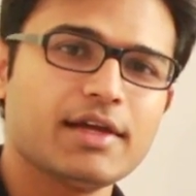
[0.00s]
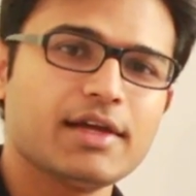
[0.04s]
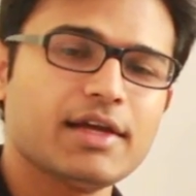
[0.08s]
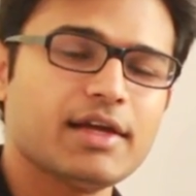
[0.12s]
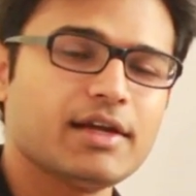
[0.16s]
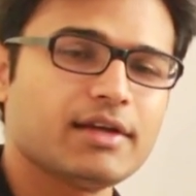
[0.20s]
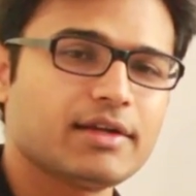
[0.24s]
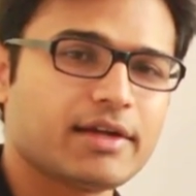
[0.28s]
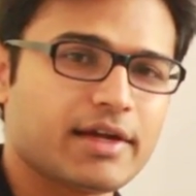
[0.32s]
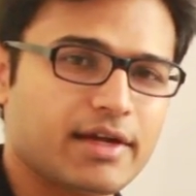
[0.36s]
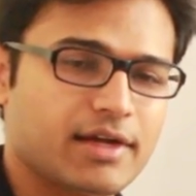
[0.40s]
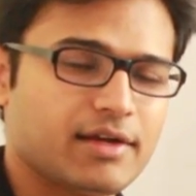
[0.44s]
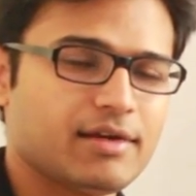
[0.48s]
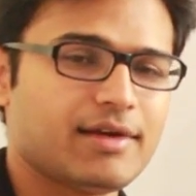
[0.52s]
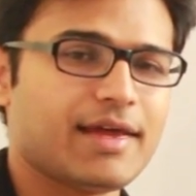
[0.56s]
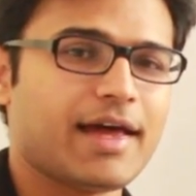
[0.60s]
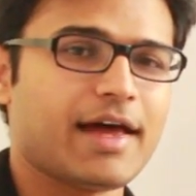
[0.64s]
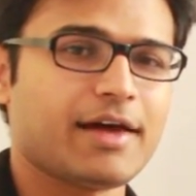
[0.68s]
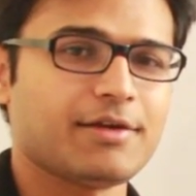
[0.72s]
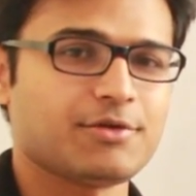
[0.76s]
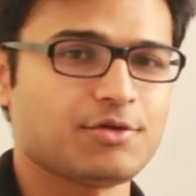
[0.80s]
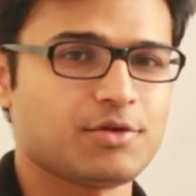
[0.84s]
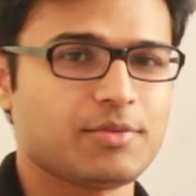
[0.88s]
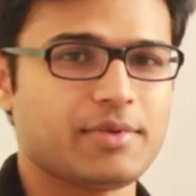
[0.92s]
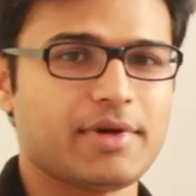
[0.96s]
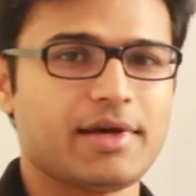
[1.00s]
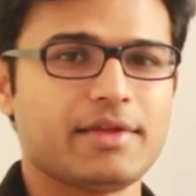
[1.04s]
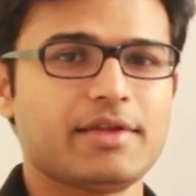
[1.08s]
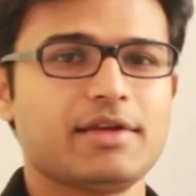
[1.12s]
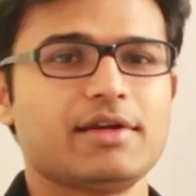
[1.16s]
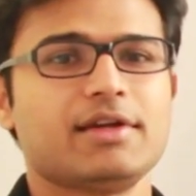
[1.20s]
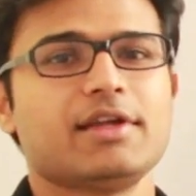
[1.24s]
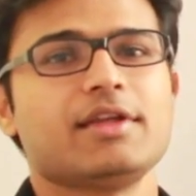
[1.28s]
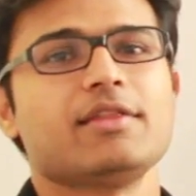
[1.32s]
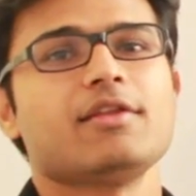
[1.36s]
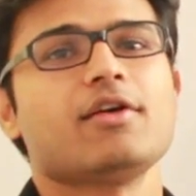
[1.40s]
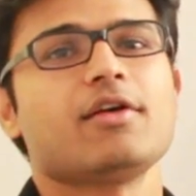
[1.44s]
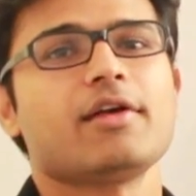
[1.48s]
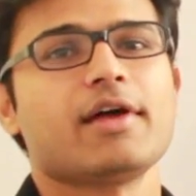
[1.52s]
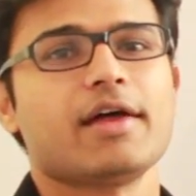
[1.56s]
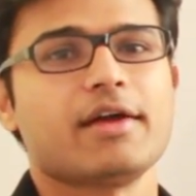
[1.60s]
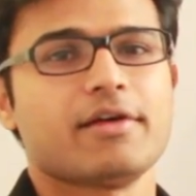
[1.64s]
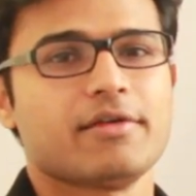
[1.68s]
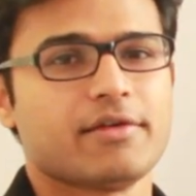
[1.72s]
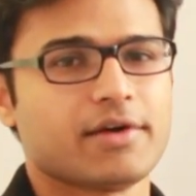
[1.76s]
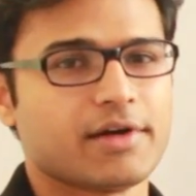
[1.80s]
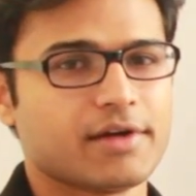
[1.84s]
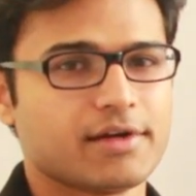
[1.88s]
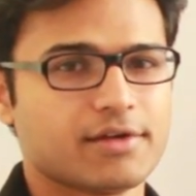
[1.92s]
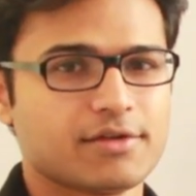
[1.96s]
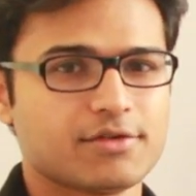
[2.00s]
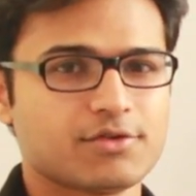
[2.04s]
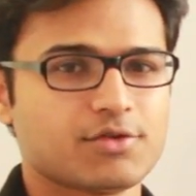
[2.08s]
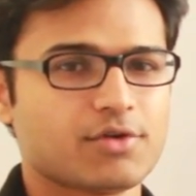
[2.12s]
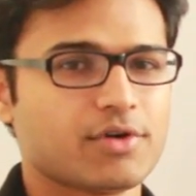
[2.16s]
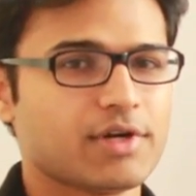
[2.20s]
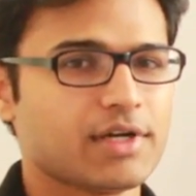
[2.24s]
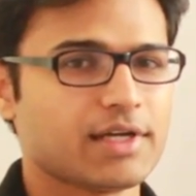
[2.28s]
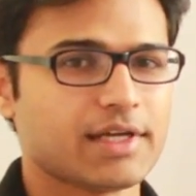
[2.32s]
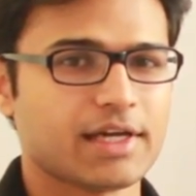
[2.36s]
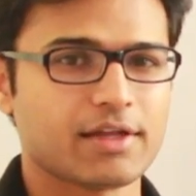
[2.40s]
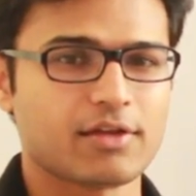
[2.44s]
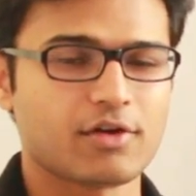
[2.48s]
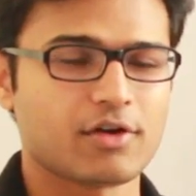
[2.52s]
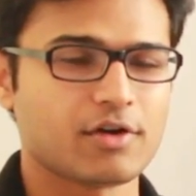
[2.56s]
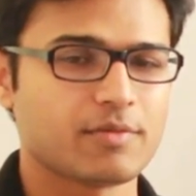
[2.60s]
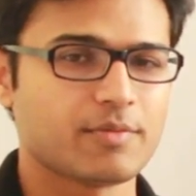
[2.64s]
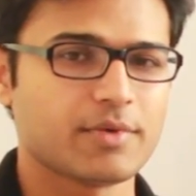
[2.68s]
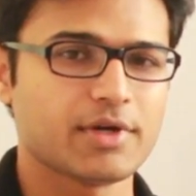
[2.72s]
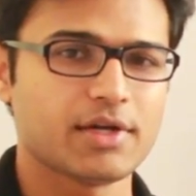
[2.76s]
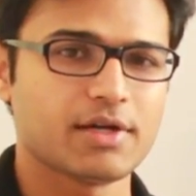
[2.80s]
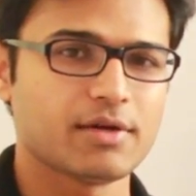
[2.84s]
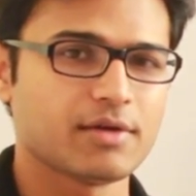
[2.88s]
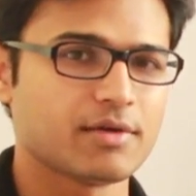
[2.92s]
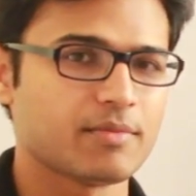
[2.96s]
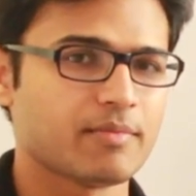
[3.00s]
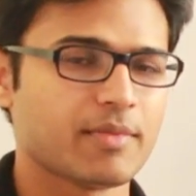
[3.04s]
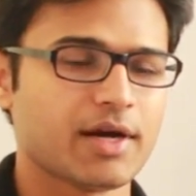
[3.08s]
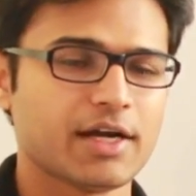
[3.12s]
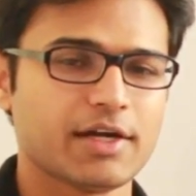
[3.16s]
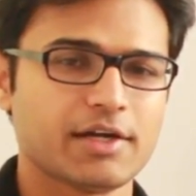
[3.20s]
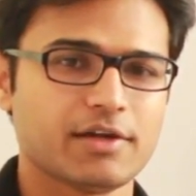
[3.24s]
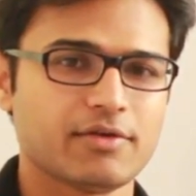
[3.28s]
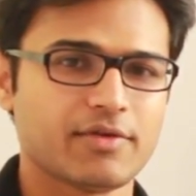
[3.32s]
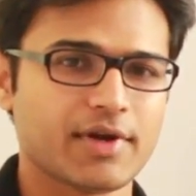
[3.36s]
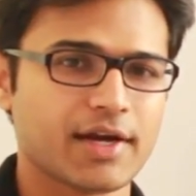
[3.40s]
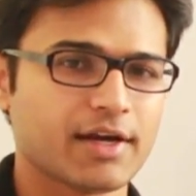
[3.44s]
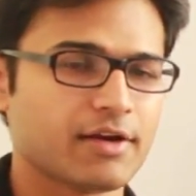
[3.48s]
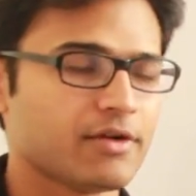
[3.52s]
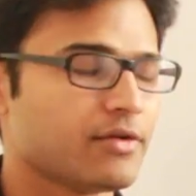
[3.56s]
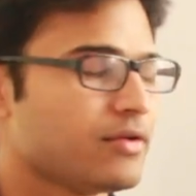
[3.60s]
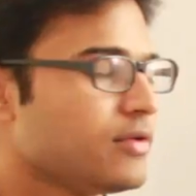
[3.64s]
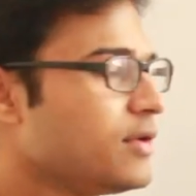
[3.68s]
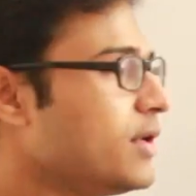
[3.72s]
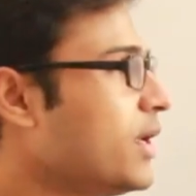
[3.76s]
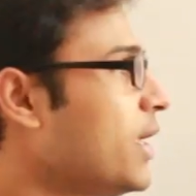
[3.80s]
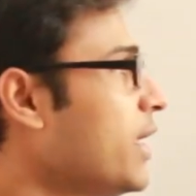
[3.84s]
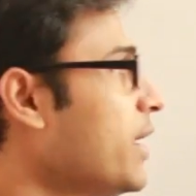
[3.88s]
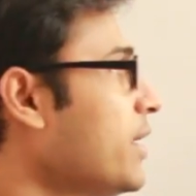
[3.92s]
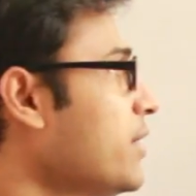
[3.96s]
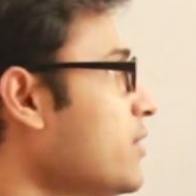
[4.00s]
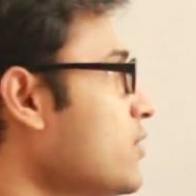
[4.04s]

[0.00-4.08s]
It has to be either 10 or 100, so it cannot be multi-valued.